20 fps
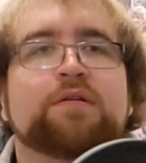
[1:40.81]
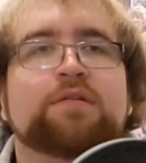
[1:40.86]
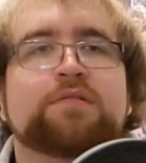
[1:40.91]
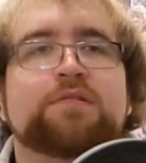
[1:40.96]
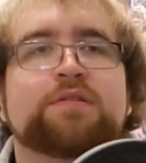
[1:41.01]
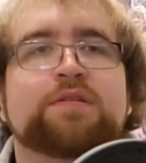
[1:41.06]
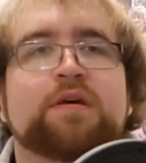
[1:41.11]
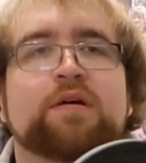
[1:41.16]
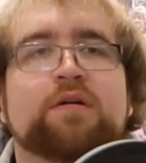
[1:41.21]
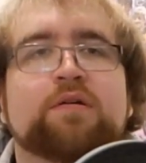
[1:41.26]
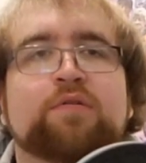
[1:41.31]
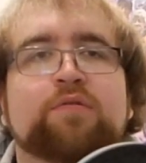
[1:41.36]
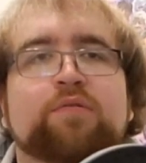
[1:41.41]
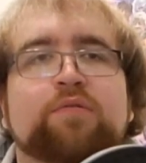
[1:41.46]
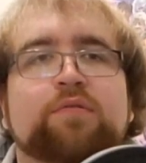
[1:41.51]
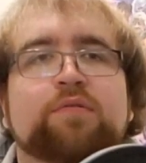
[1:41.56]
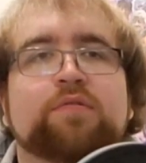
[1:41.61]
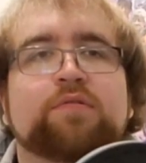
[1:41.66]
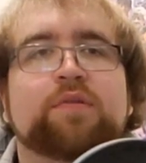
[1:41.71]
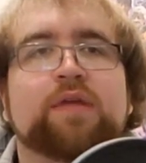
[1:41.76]

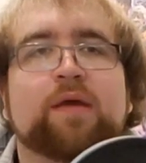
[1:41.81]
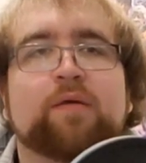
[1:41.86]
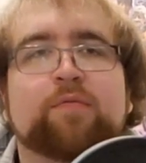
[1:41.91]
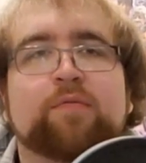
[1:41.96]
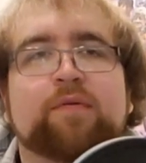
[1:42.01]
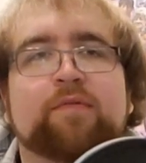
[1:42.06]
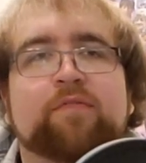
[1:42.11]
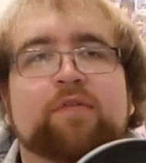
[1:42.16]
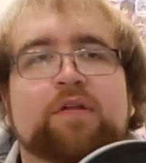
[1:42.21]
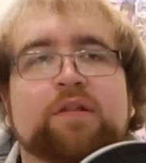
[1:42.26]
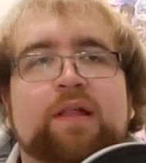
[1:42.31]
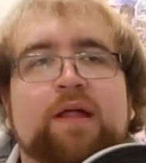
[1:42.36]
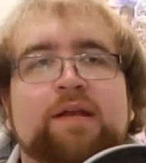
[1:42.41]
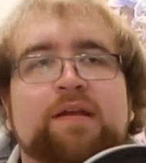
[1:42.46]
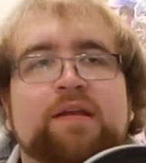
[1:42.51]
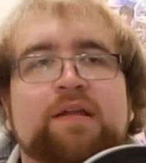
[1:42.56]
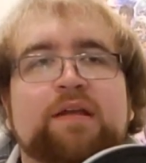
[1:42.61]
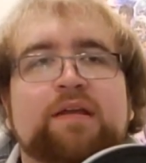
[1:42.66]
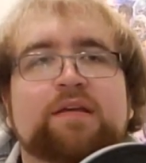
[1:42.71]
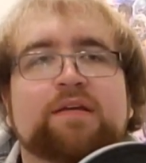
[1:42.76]
So, yeah, we have
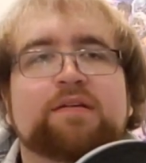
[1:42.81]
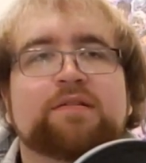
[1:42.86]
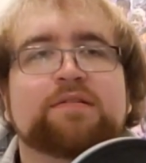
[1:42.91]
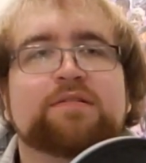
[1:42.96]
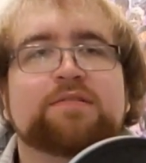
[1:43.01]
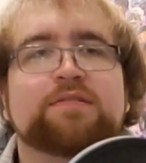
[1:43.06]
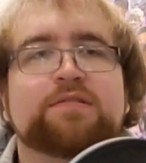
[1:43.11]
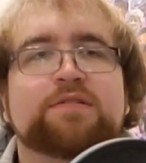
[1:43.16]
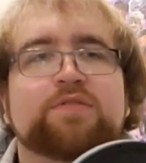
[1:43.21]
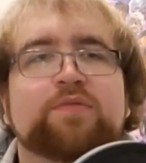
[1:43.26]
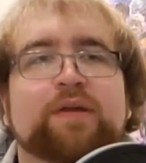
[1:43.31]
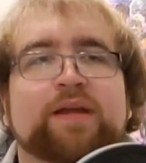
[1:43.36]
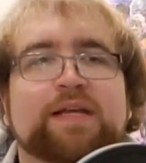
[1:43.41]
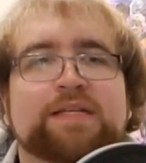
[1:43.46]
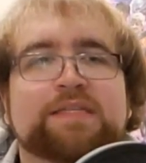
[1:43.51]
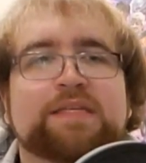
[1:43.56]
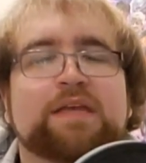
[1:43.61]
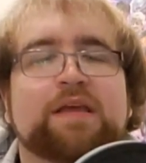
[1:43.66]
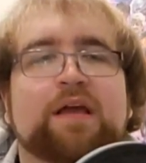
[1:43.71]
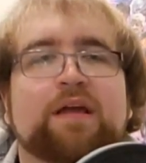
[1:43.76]
Gluttony. So I
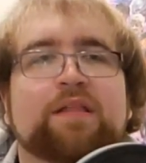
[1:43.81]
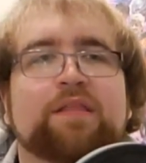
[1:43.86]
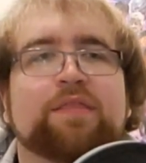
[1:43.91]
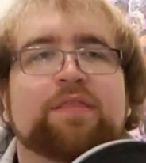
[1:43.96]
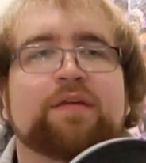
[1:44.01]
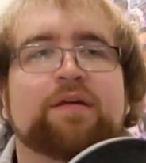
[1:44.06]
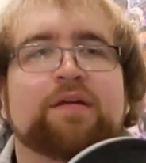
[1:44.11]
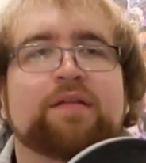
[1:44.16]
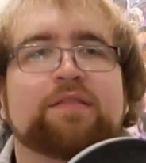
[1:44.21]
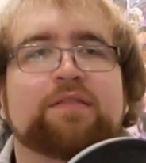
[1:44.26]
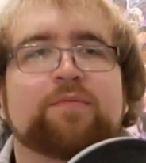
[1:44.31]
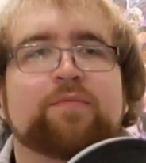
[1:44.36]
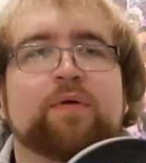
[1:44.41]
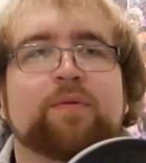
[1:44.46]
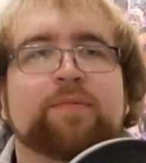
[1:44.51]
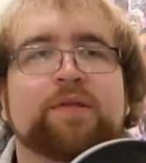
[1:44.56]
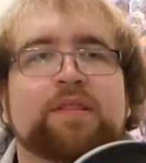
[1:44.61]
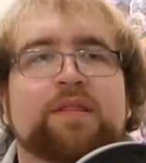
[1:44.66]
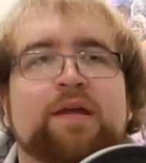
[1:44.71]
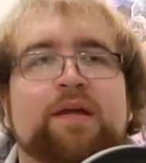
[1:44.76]
guess the
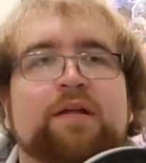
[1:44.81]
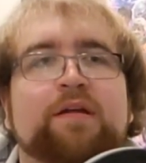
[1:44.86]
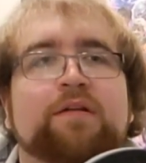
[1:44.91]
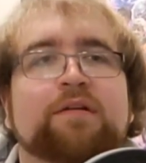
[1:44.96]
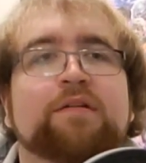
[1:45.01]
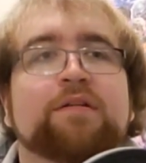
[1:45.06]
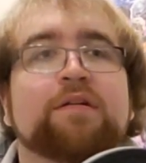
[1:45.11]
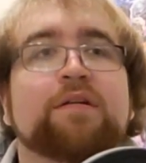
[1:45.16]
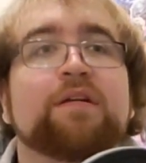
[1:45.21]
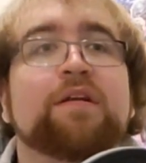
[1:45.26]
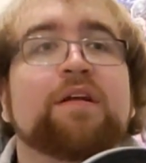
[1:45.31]
woman there...